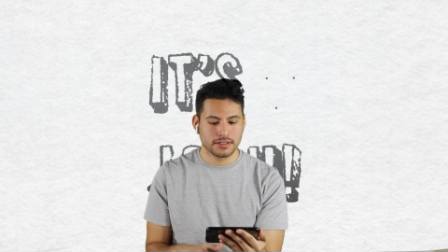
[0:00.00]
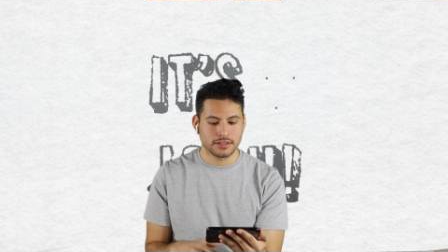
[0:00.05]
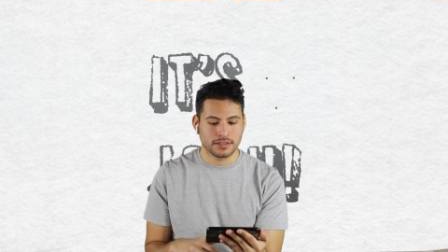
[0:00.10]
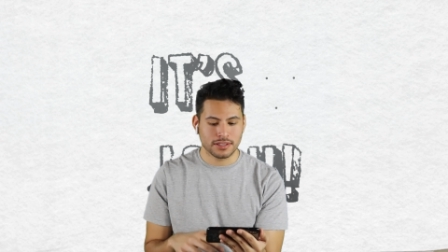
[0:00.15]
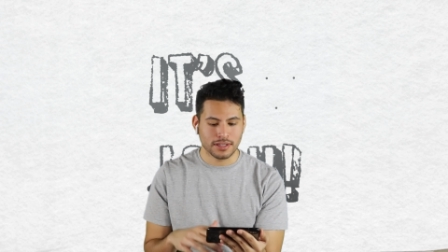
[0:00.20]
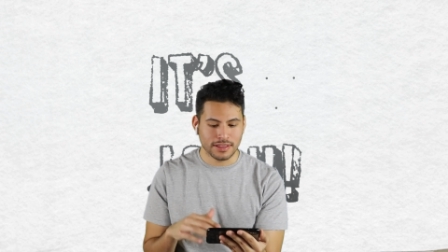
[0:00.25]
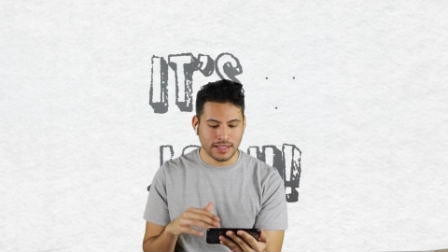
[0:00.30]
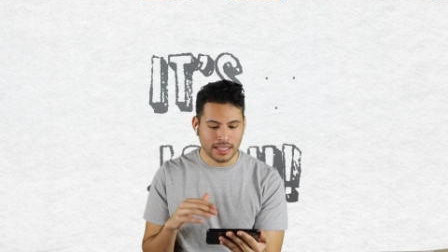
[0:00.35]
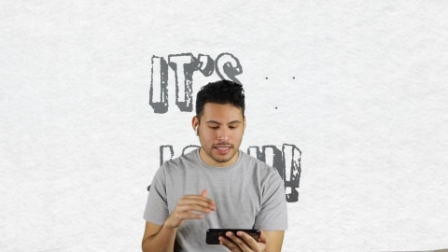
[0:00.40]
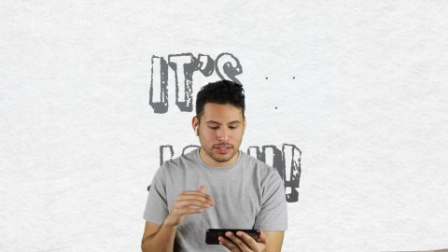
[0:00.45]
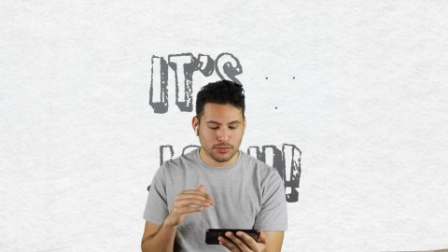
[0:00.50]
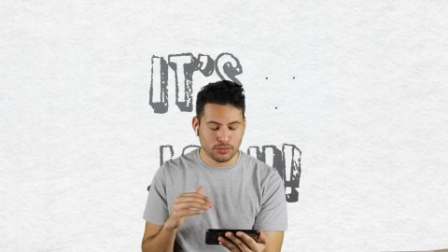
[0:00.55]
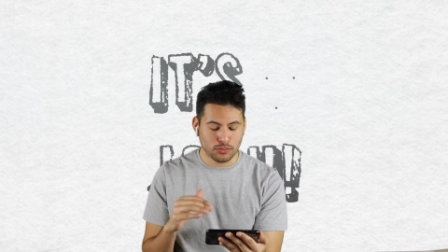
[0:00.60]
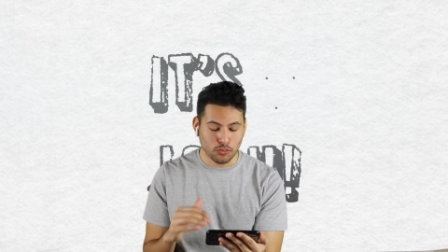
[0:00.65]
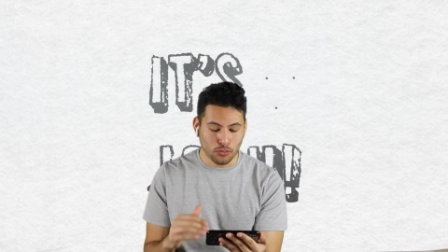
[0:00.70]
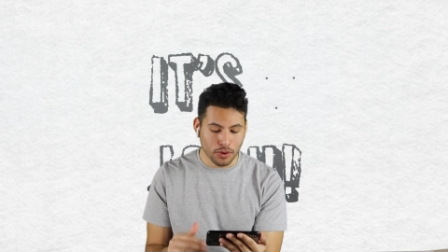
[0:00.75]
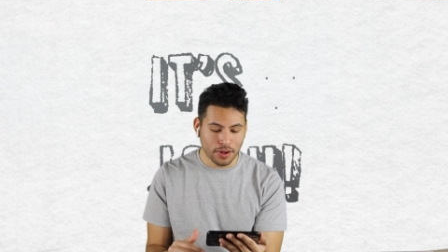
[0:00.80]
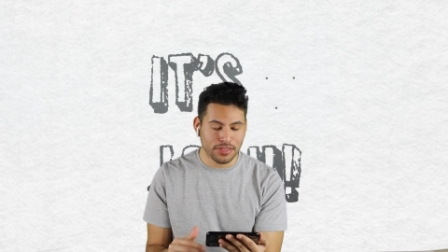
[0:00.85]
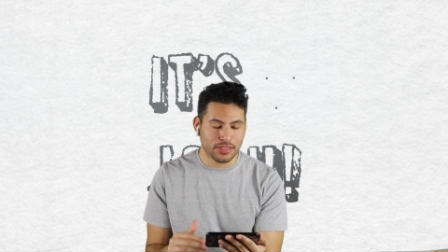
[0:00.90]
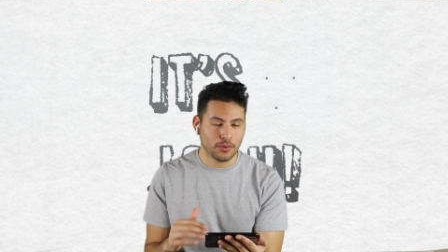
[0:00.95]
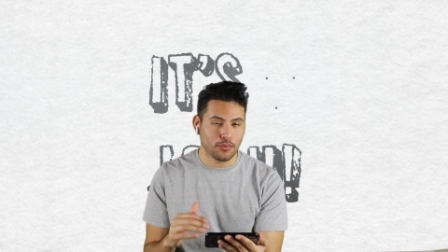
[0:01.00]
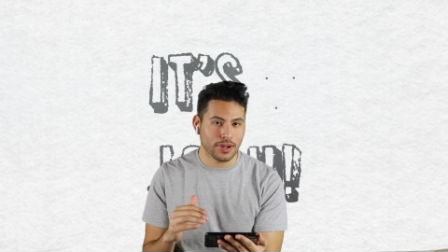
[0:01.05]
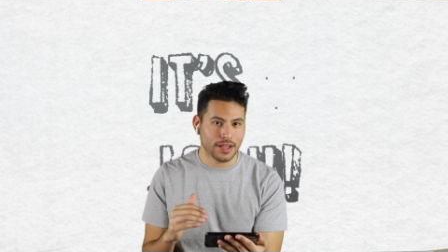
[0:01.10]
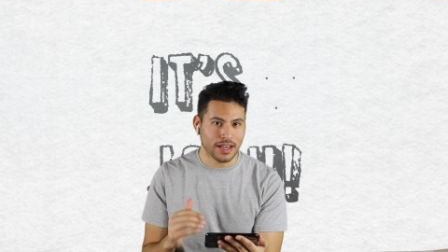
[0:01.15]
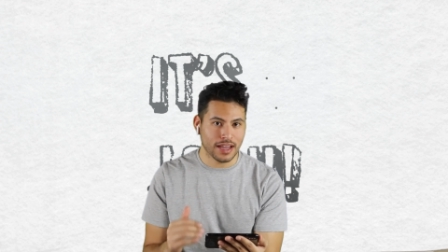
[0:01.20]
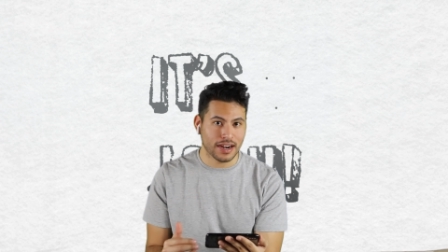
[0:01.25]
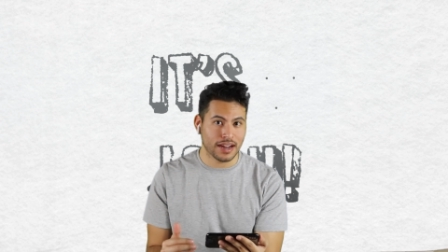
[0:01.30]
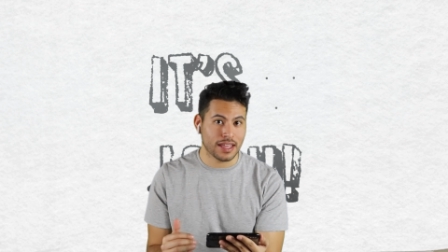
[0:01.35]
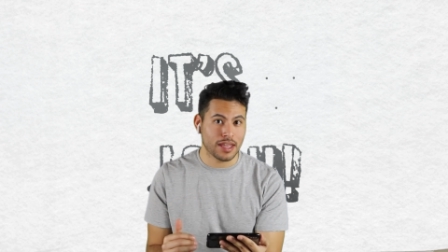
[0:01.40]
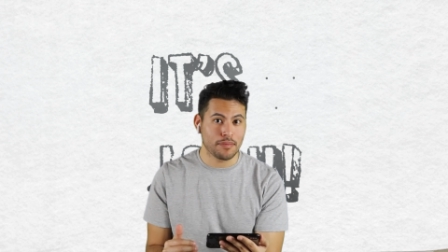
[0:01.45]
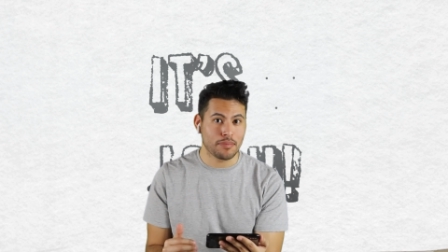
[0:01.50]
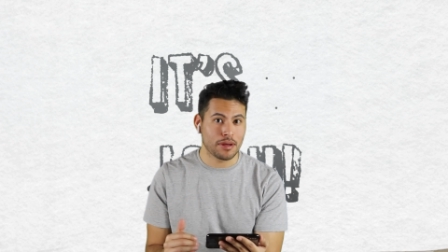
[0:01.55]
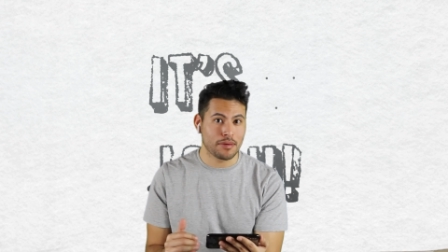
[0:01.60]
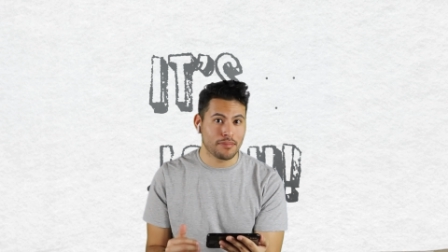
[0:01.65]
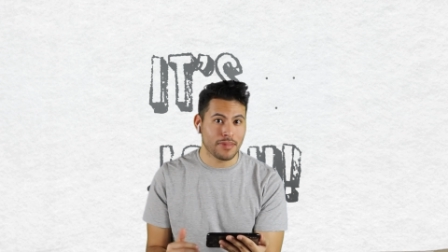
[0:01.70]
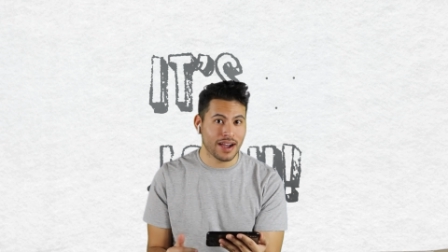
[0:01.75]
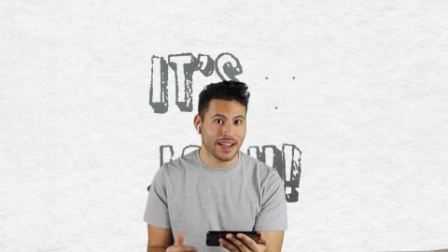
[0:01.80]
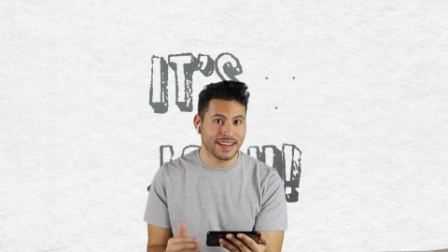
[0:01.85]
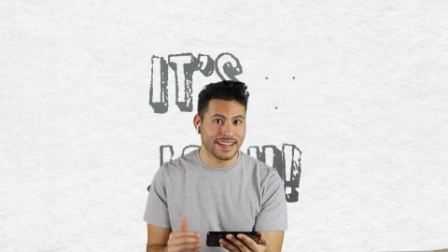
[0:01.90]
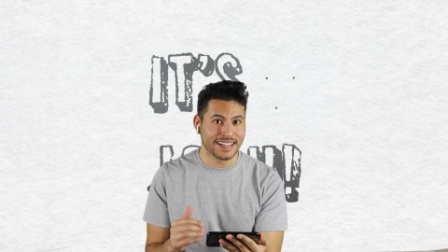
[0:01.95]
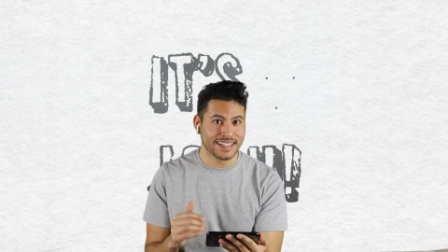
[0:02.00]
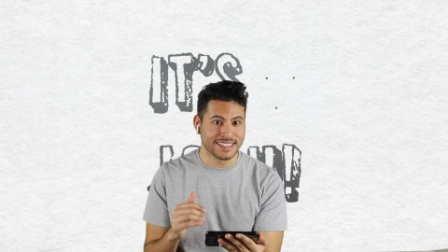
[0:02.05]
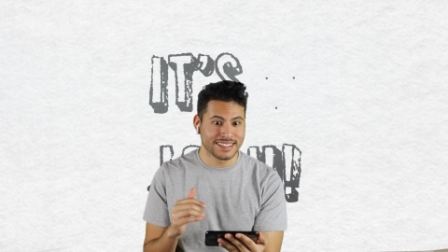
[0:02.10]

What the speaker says: So that's one thing we gotta keep in mind,